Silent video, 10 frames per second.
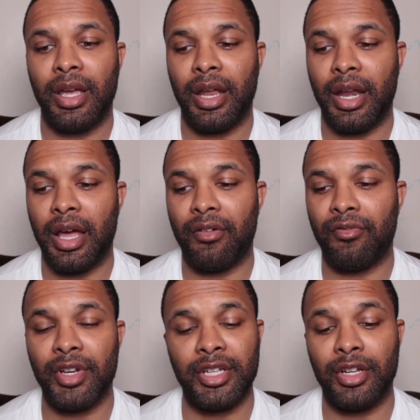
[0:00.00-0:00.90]
And I
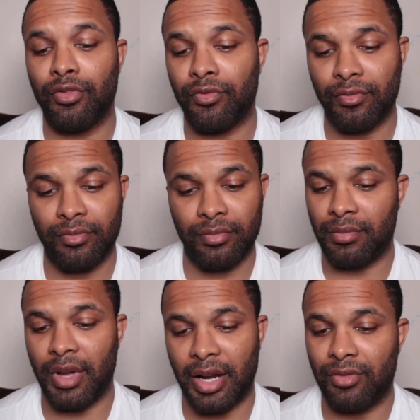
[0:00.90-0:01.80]
really don't
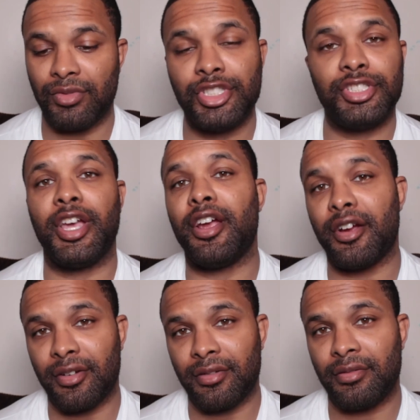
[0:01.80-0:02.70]

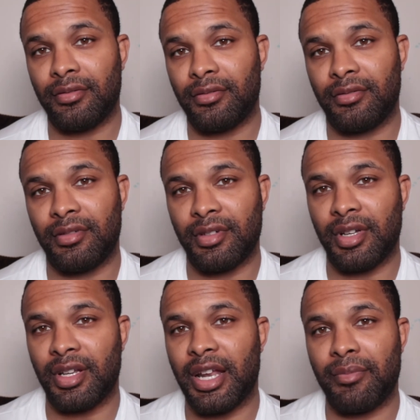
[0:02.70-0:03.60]
share
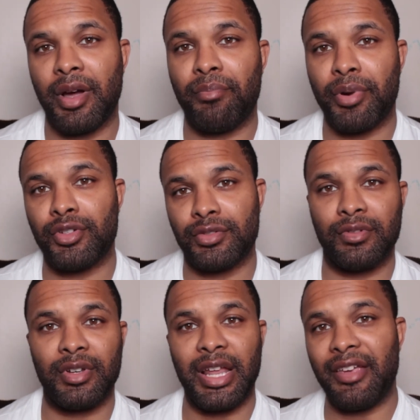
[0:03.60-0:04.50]
a lot of my
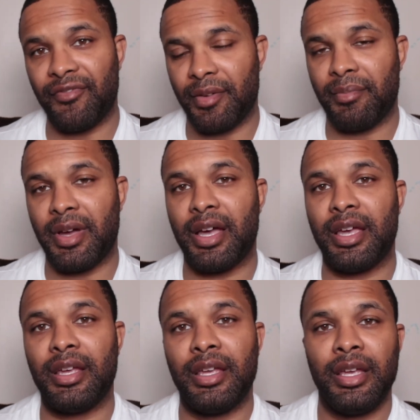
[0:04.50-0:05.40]
personal life and
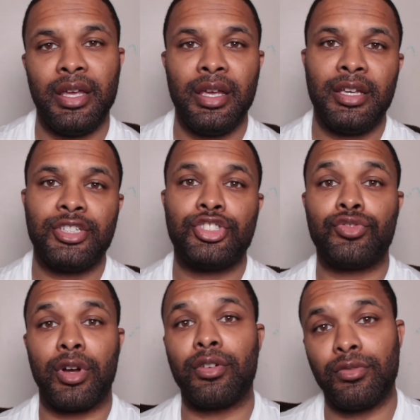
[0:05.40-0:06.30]
my
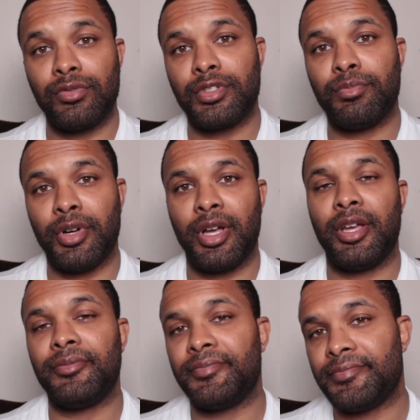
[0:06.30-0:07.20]
struggles,
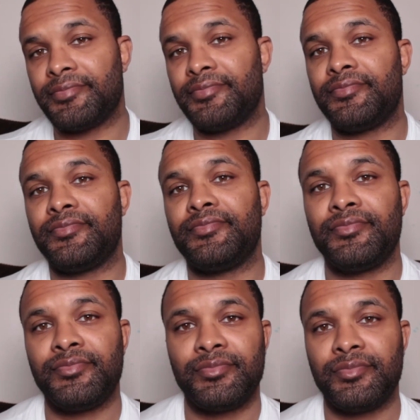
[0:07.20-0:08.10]
but
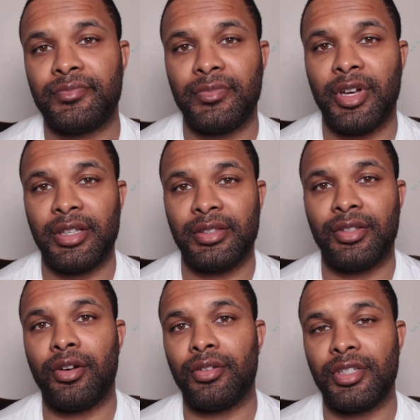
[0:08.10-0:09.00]
I
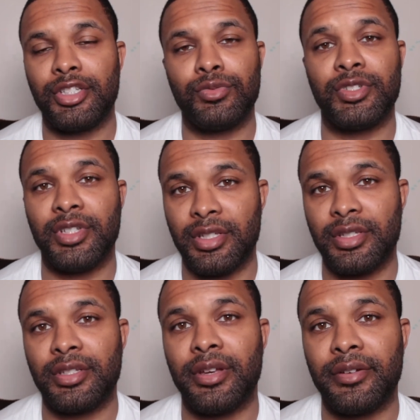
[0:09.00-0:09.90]
thought this was
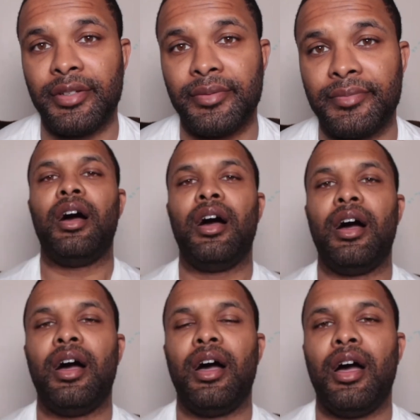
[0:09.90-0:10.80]
necessary.
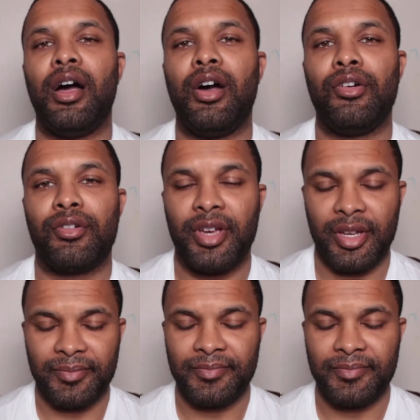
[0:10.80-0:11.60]
Okay.